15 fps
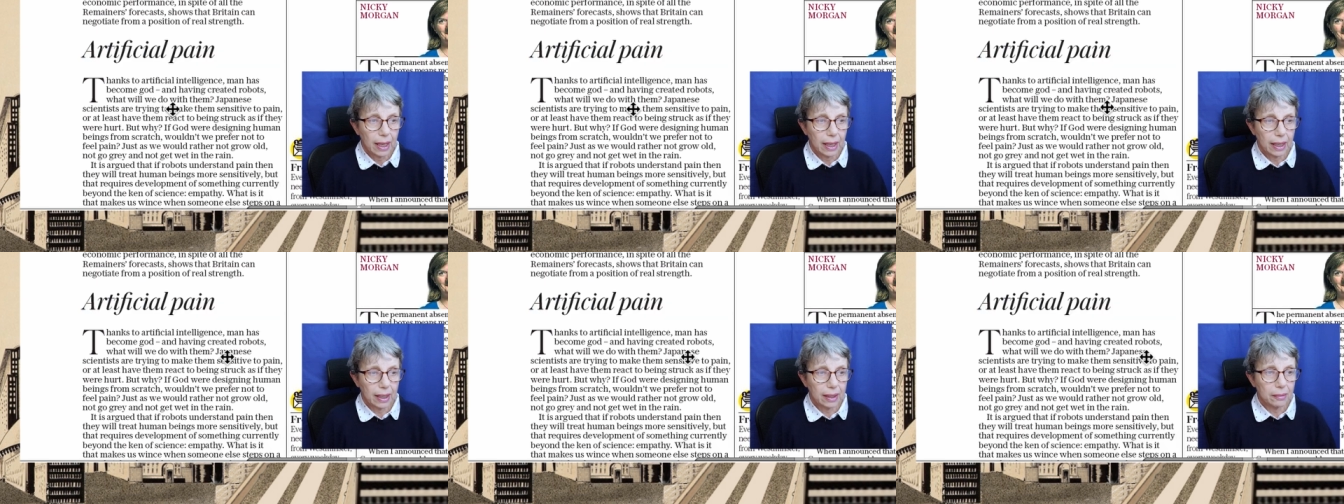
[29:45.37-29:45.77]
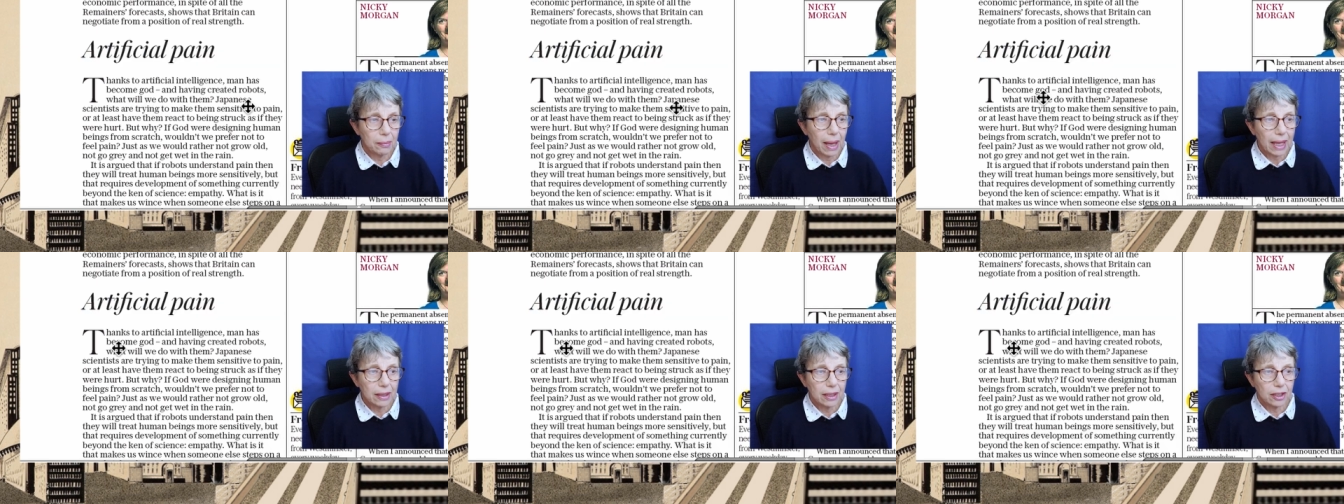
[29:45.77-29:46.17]
Uh,
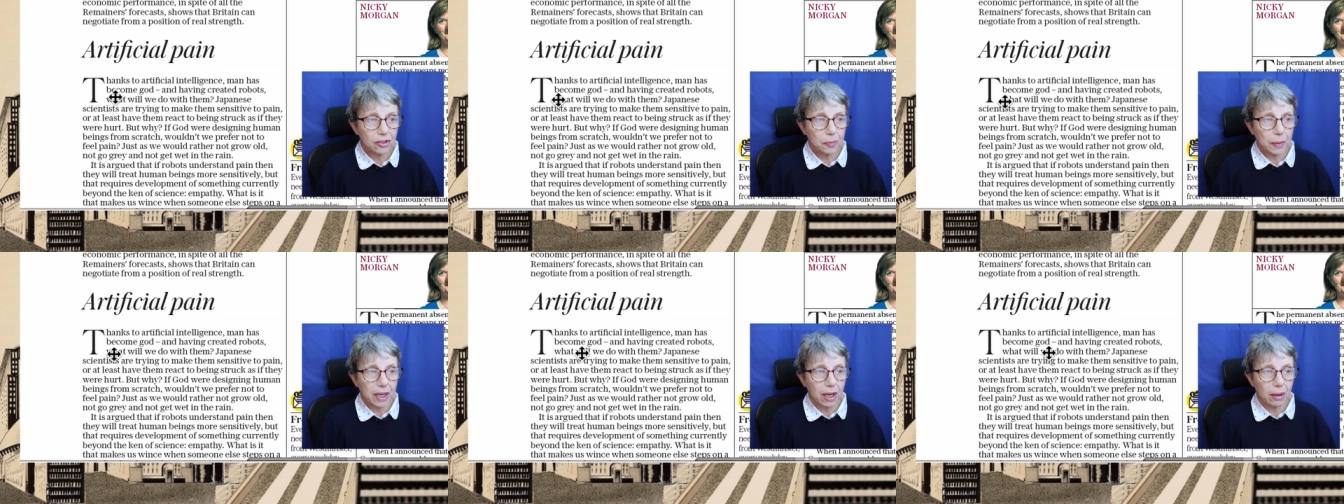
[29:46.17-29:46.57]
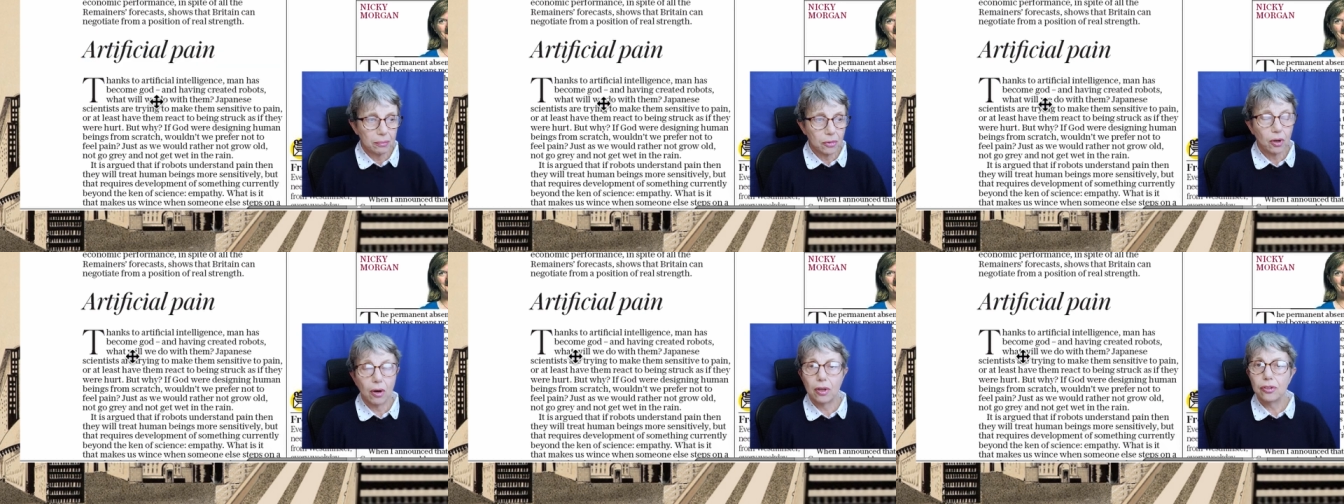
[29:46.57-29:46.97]
man has
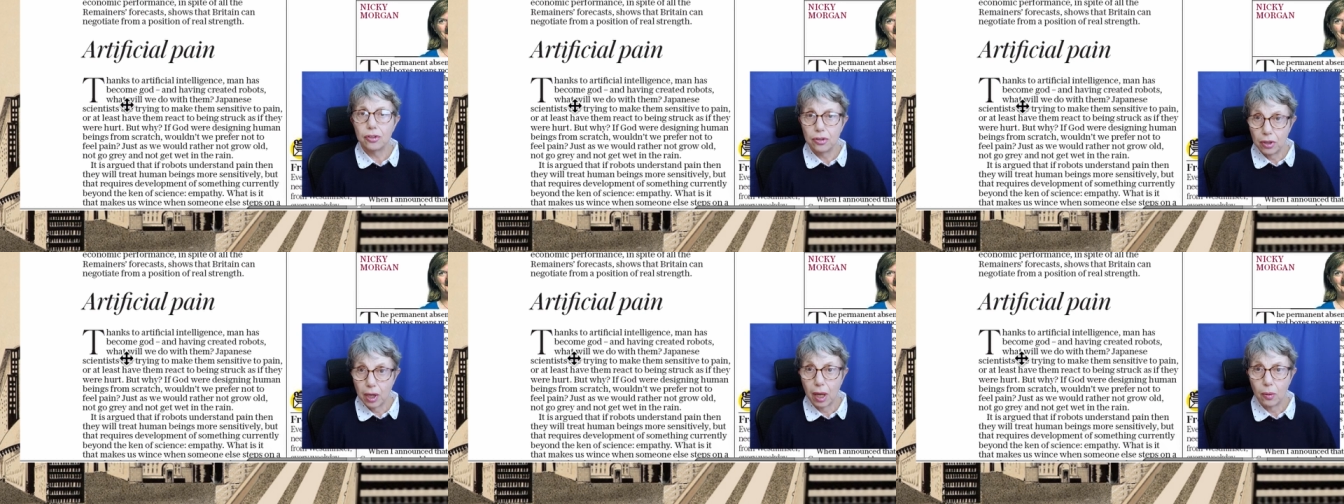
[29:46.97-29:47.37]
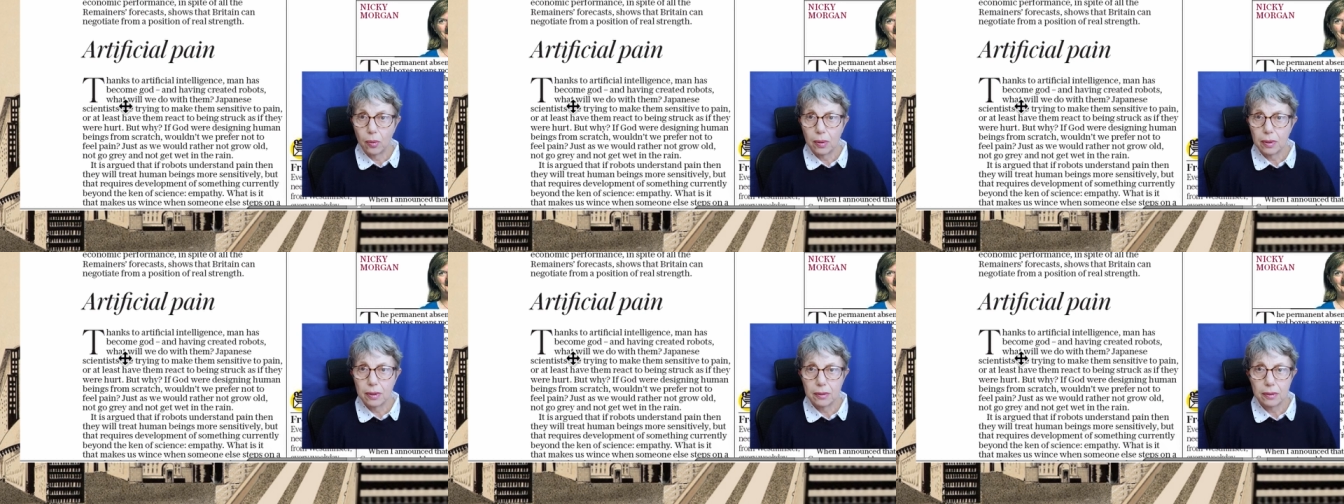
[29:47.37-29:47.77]
become God?
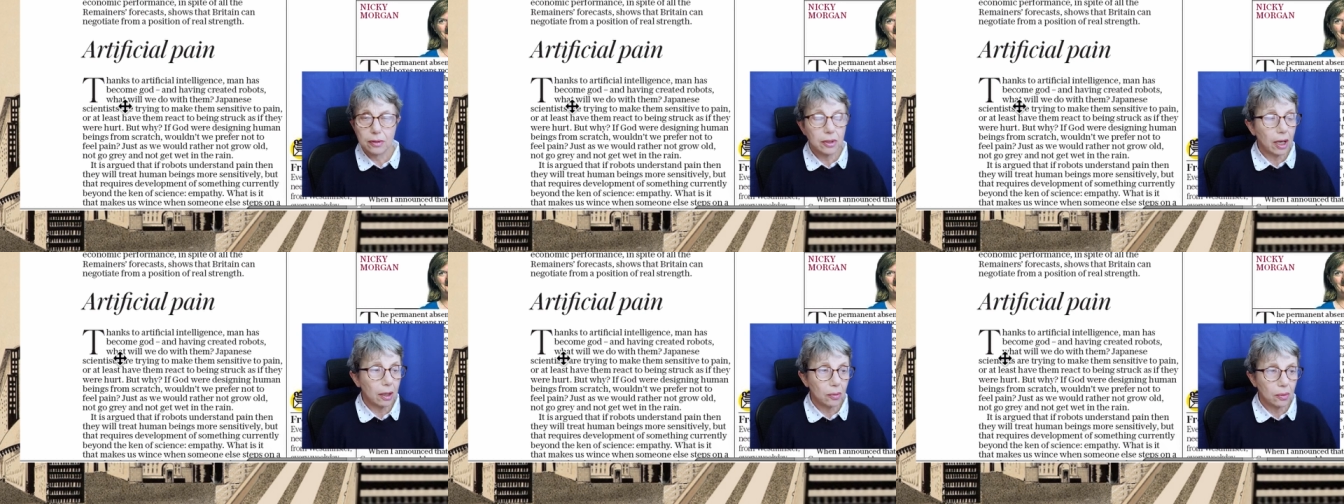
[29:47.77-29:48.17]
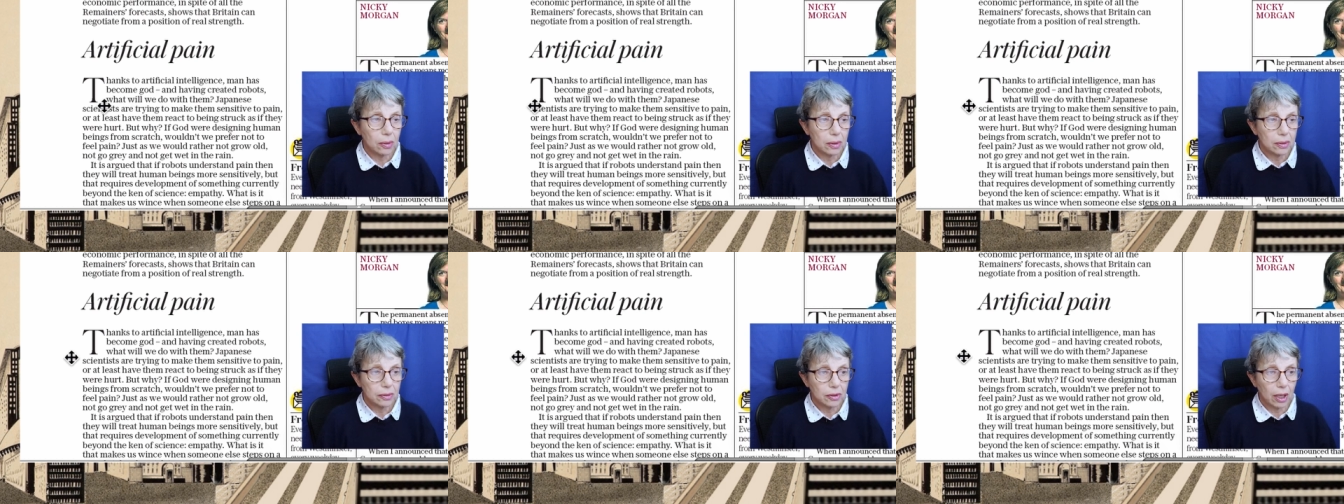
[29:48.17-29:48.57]
No, no,
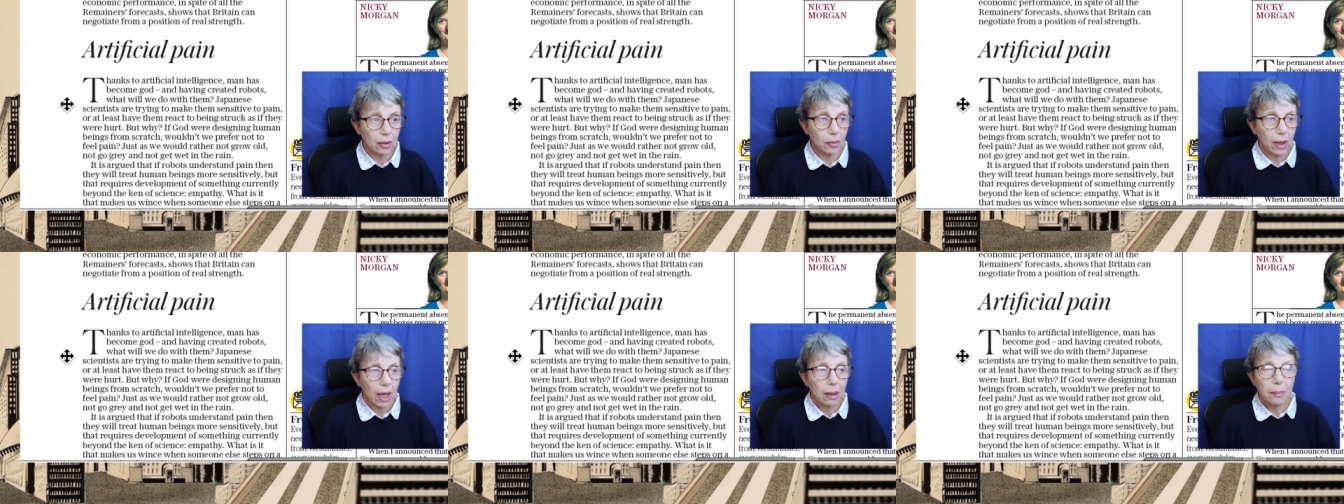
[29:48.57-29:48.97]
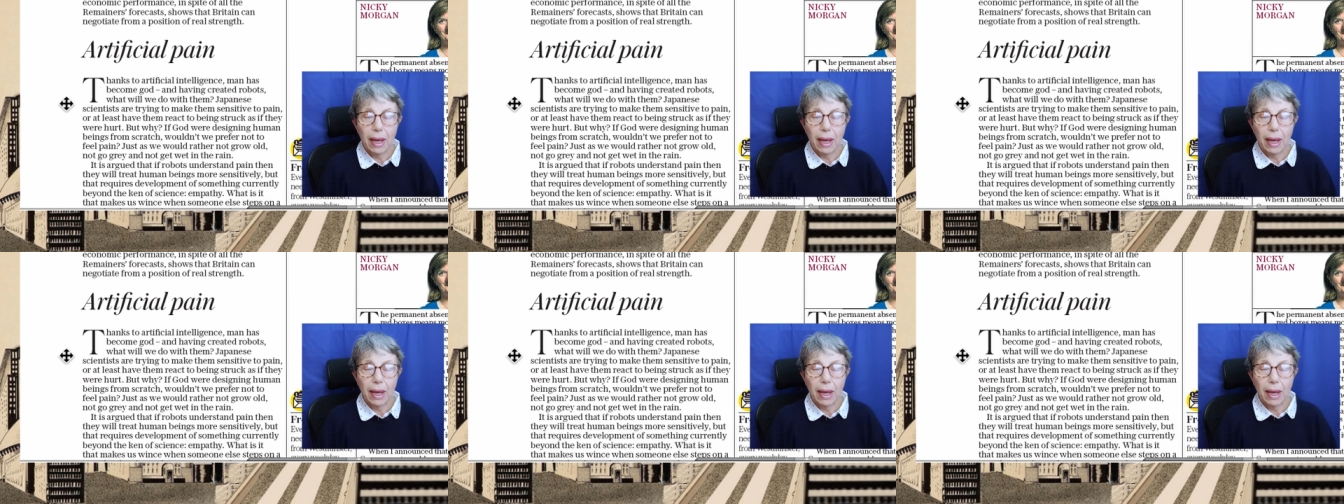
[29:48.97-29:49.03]
no.